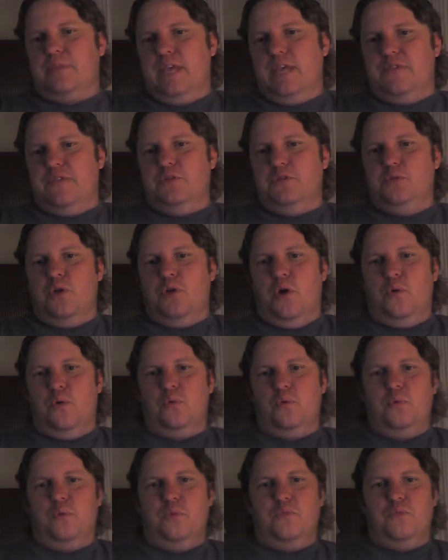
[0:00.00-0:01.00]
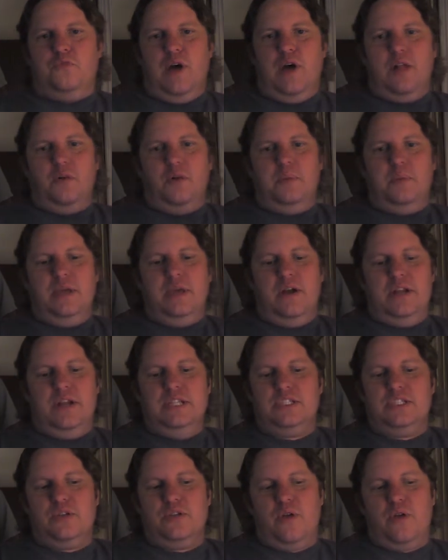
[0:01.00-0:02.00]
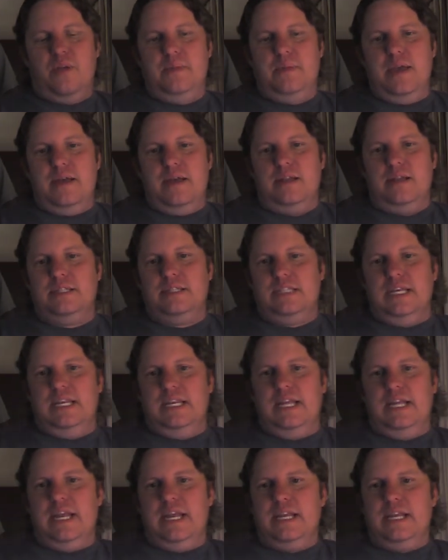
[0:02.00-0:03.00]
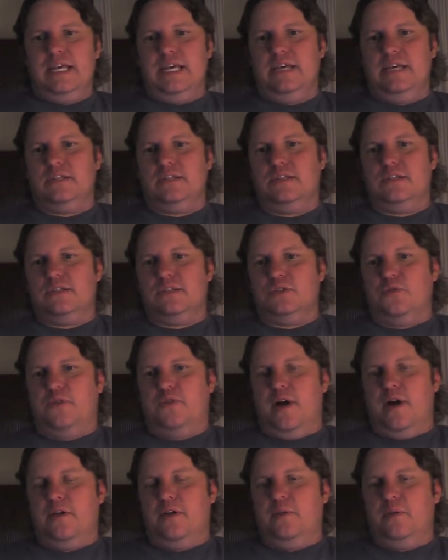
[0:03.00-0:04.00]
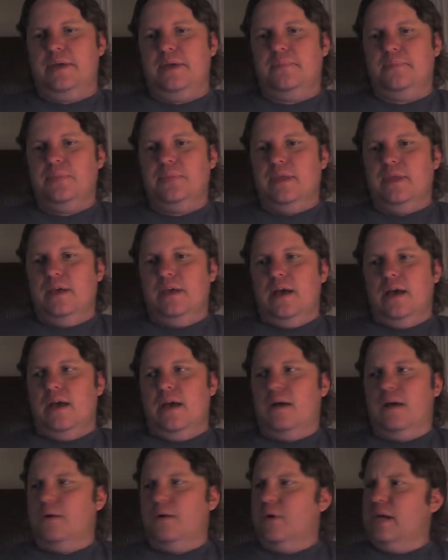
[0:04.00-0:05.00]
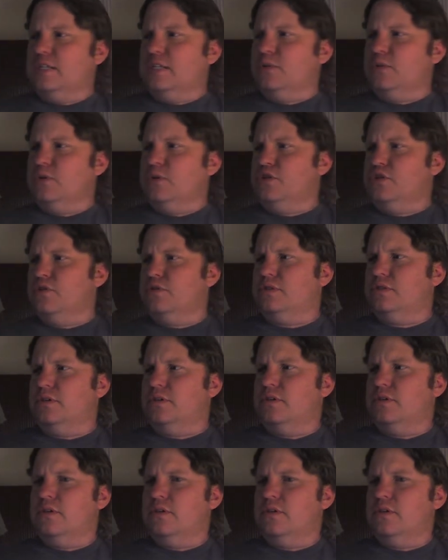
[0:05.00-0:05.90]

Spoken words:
If you don't follow me on Instagram yet, it's Indiana Geek, so follow me. Isaac, what's yours?